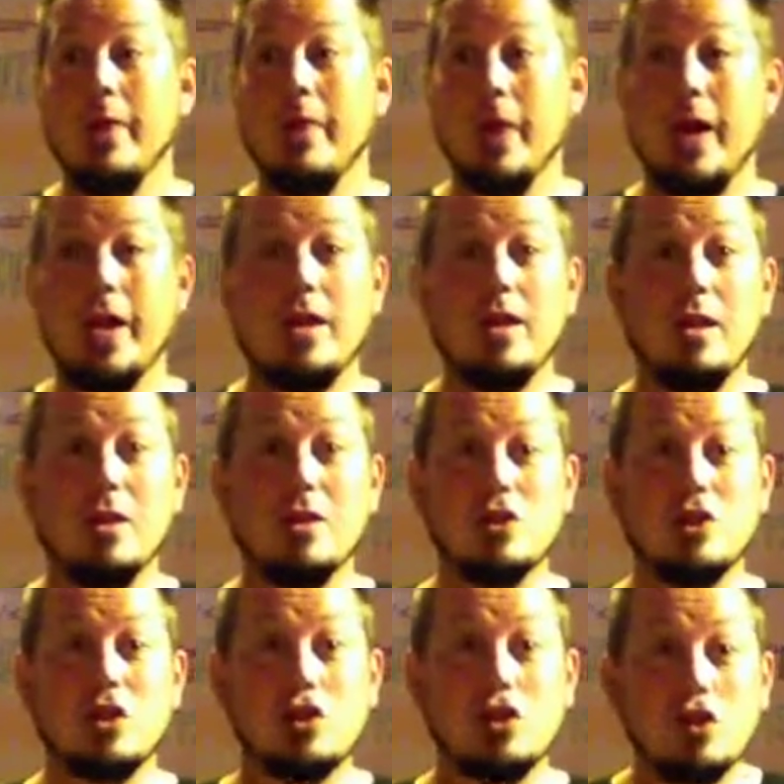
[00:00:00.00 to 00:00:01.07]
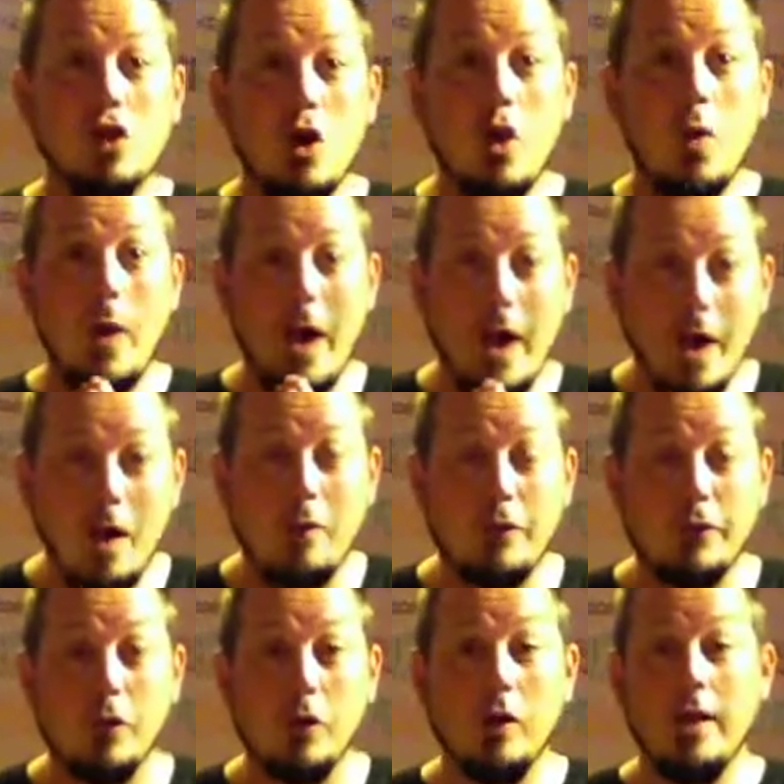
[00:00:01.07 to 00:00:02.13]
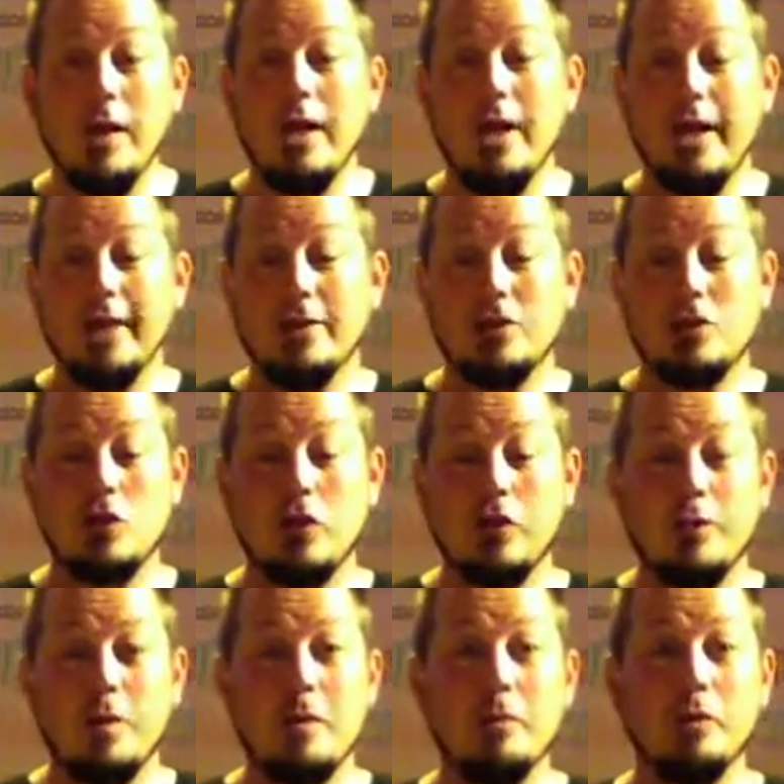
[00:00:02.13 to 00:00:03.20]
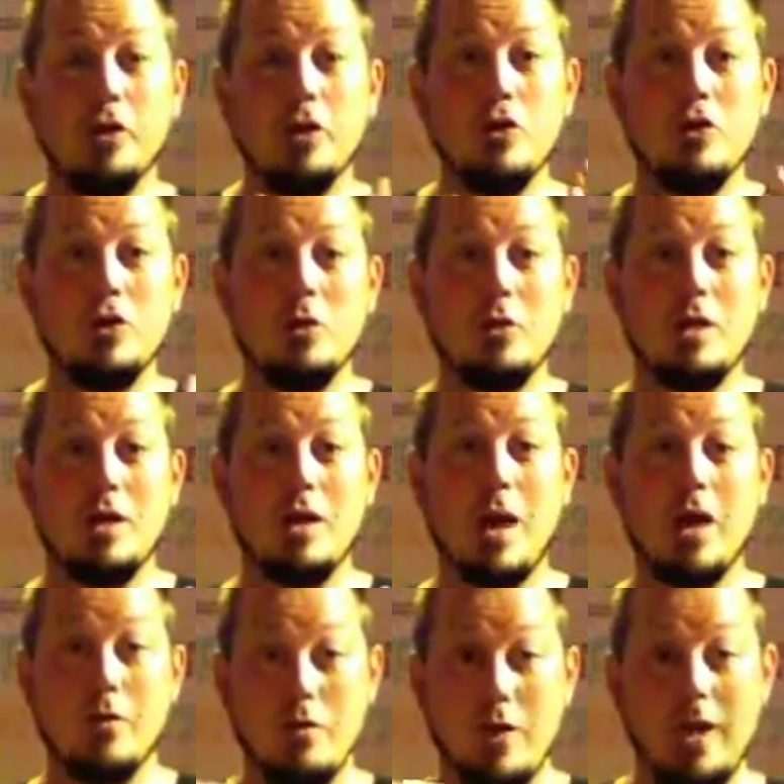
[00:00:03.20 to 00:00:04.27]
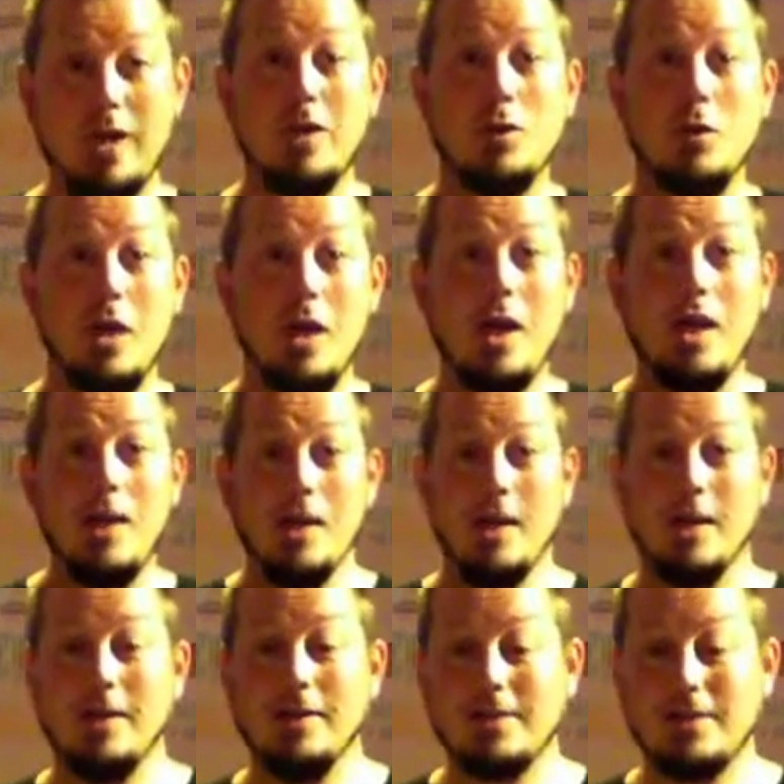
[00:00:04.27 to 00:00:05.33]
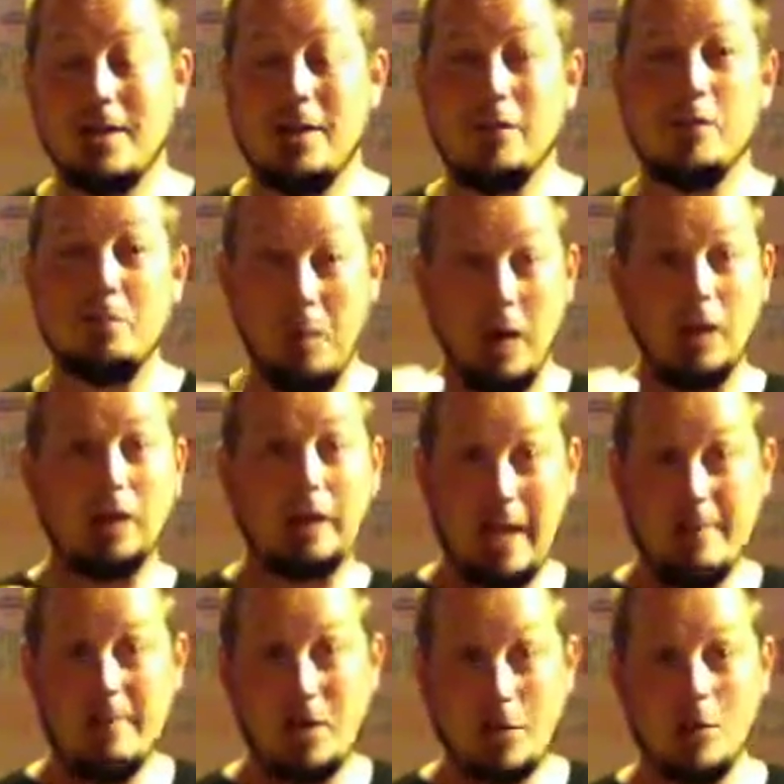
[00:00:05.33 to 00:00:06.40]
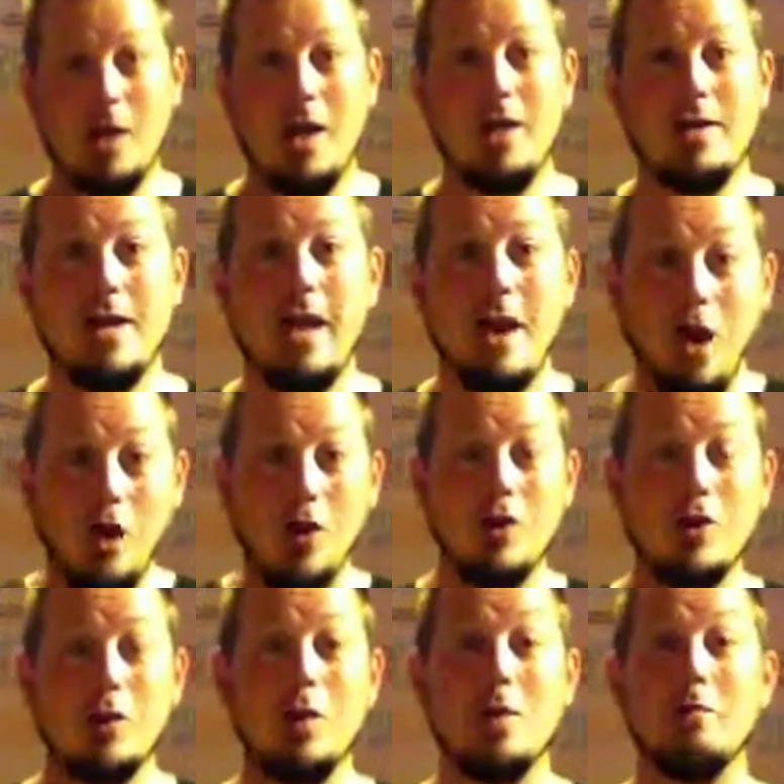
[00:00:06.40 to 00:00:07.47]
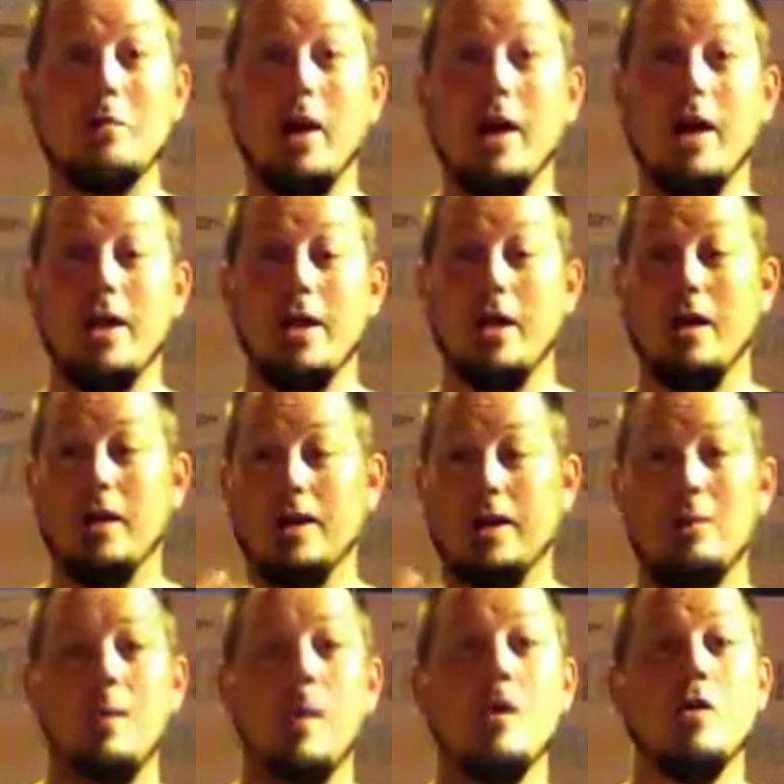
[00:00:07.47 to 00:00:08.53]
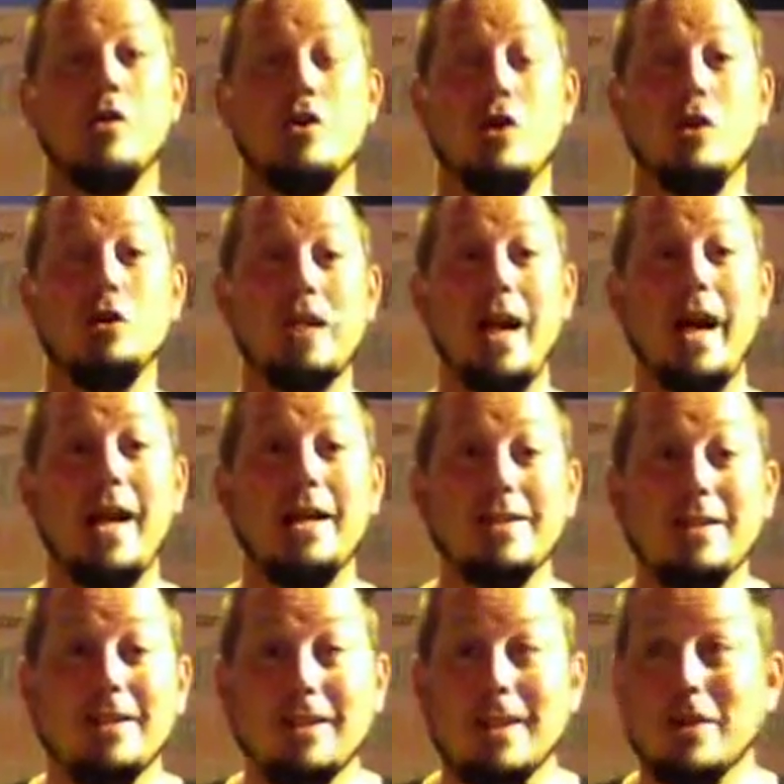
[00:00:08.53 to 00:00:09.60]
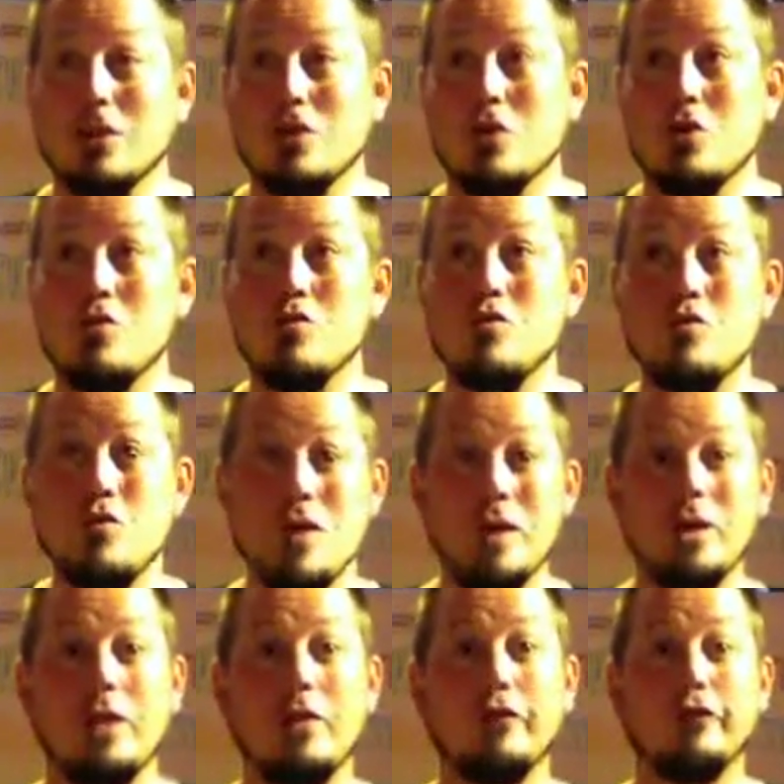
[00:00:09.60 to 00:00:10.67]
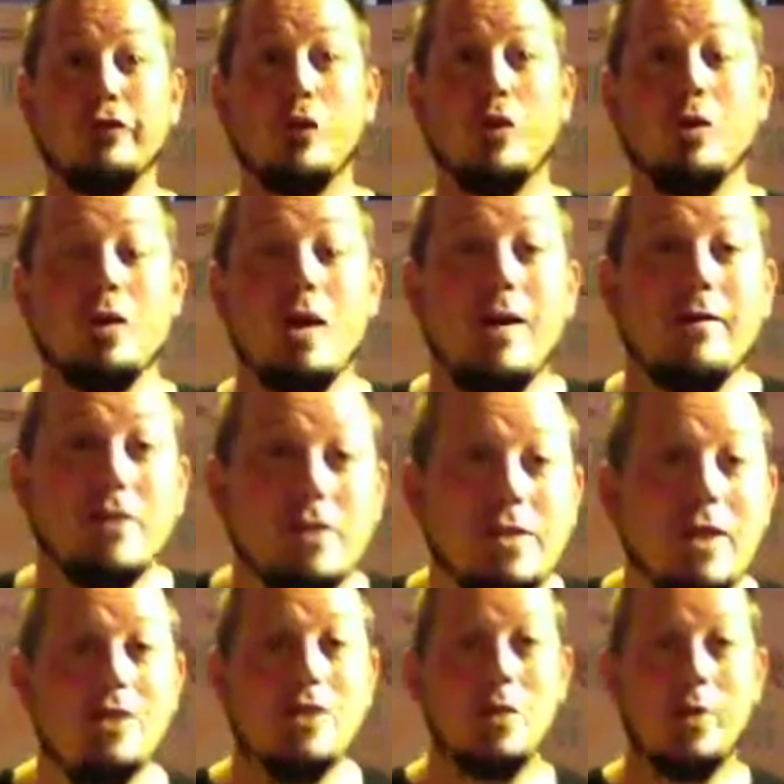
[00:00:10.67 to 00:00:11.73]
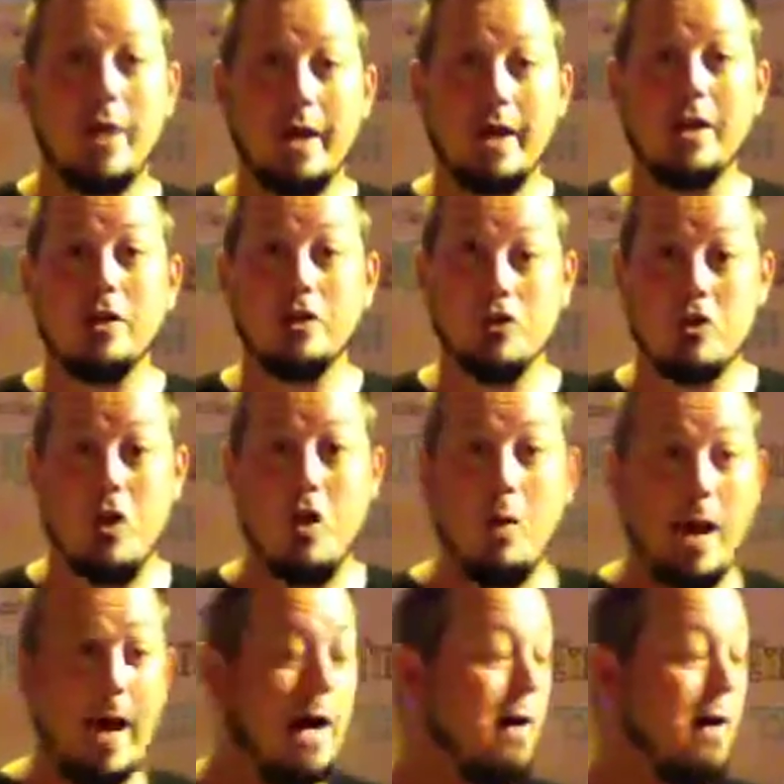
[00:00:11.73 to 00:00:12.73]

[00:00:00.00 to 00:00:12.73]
that I think is so helpful and so if people can do it in an irenic way instead of a polemic way, not arguing, but uh, comparing notes, I actually think there's a really fertile conversation that can grow